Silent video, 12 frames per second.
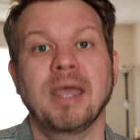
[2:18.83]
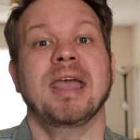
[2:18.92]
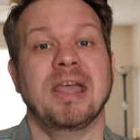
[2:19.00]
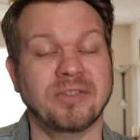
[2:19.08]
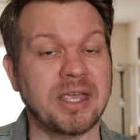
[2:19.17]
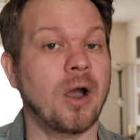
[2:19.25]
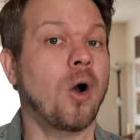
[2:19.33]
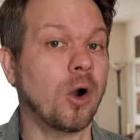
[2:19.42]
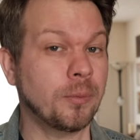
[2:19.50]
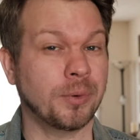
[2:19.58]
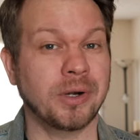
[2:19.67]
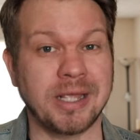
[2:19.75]
and they
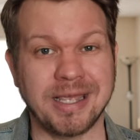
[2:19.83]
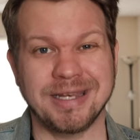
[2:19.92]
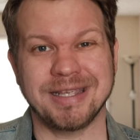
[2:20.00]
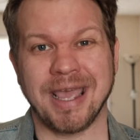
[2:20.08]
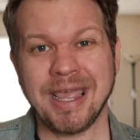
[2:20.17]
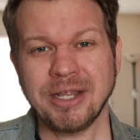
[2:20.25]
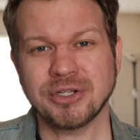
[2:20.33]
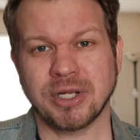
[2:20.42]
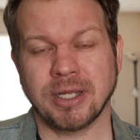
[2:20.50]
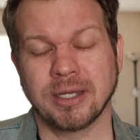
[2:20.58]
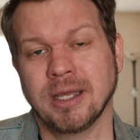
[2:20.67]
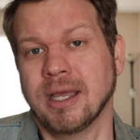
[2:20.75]
are pretty
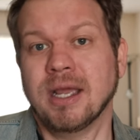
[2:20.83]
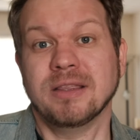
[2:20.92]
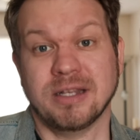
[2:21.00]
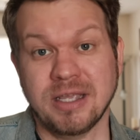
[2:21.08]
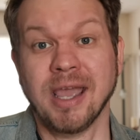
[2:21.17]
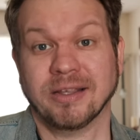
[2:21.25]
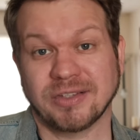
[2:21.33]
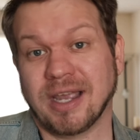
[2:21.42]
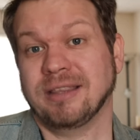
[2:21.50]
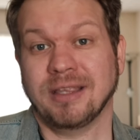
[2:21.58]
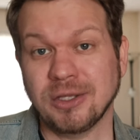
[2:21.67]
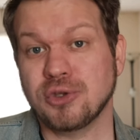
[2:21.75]
engaging, then yes,
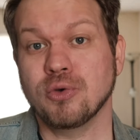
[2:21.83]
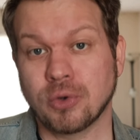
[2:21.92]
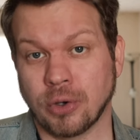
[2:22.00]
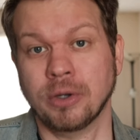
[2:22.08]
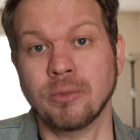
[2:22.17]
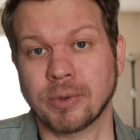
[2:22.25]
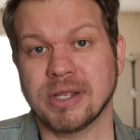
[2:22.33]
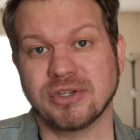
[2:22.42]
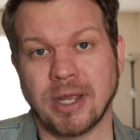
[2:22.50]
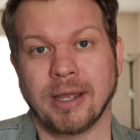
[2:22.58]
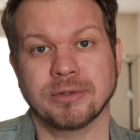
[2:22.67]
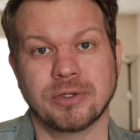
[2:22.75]
I think you could
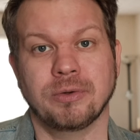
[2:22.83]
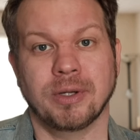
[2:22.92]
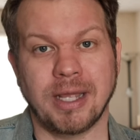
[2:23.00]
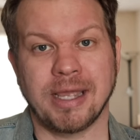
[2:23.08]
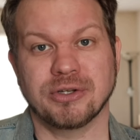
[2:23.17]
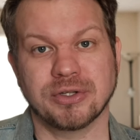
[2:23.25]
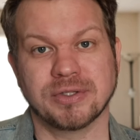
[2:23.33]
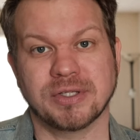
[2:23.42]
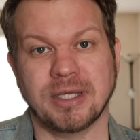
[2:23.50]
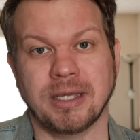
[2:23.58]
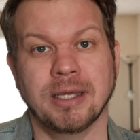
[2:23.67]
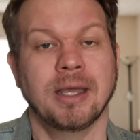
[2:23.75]
reach out to an
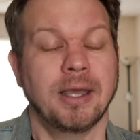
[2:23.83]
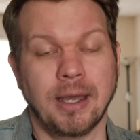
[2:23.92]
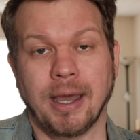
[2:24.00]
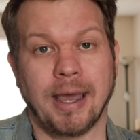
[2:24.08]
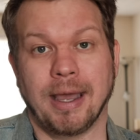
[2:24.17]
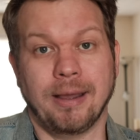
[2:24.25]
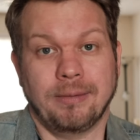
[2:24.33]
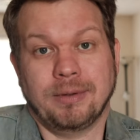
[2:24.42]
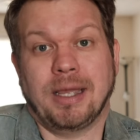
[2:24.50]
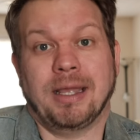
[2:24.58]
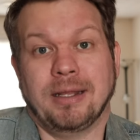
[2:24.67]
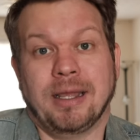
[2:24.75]
agency uh,
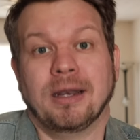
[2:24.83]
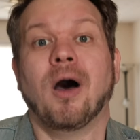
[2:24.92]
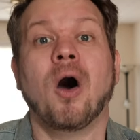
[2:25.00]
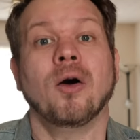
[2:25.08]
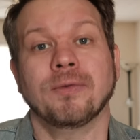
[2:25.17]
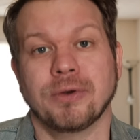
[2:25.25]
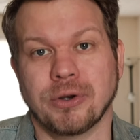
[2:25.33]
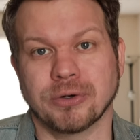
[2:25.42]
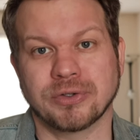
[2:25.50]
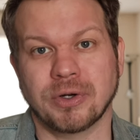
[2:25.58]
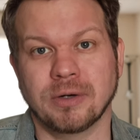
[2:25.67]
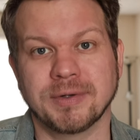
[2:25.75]
and, and offer your
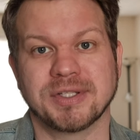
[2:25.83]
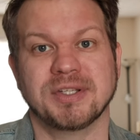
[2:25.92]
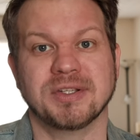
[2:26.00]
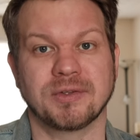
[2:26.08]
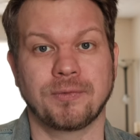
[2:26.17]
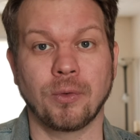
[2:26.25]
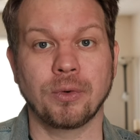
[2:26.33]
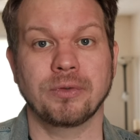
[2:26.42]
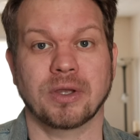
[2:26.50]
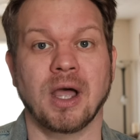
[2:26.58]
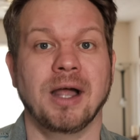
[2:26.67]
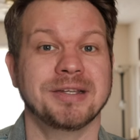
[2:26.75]
services for
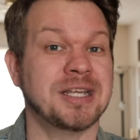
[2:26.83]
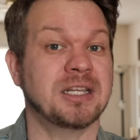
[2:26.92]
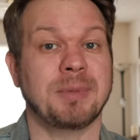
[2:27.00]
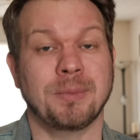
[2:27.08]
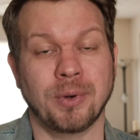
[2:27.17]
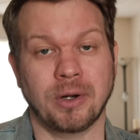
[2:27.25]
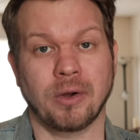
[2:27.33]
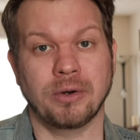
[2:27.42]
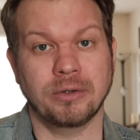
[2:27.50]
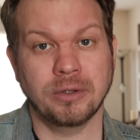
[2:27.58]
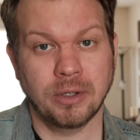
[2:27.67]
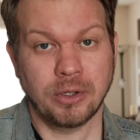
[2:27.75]
the content to be put
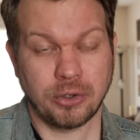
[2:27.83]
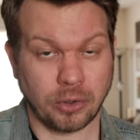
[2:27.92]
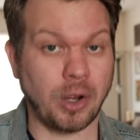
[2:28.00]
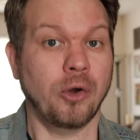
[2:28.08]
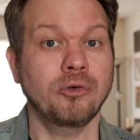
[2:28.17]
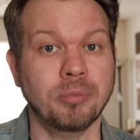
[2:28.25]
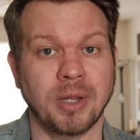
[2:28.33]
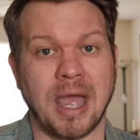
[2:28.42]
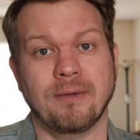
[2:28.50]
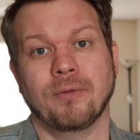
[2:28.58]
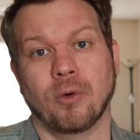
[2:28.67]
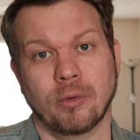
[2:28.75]
on your own
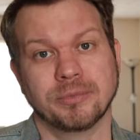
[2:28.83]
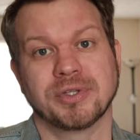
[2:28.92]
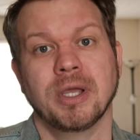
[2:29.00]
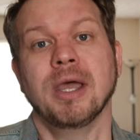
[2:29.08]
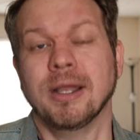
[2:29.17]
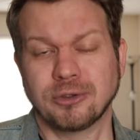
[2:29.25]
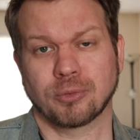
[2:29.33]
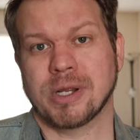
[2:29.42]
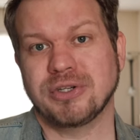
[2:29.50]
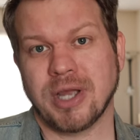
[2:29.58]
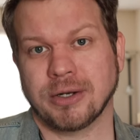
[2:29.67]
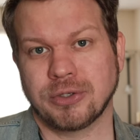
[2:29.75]
platforms to
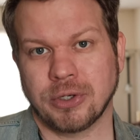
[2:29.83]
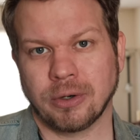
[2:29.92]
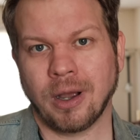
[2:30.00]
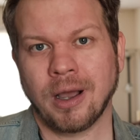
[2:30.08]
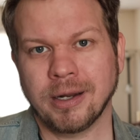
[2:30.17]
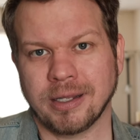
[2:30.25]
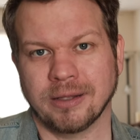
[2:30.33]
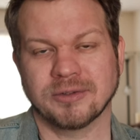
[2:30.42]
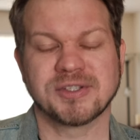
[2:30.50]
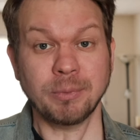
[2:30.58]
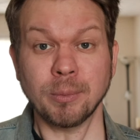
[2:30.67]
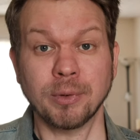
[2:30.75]
reach out to your
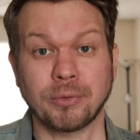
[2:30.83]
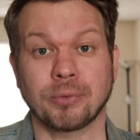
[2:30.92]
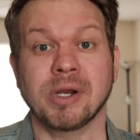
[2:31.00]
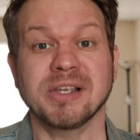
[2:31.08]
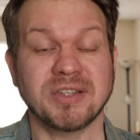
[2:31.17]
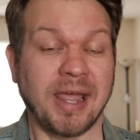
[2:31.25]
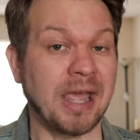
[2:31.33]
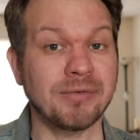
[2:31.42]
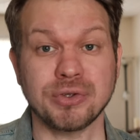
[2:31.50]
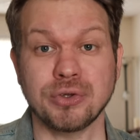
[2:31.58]
audience. Number three is to have a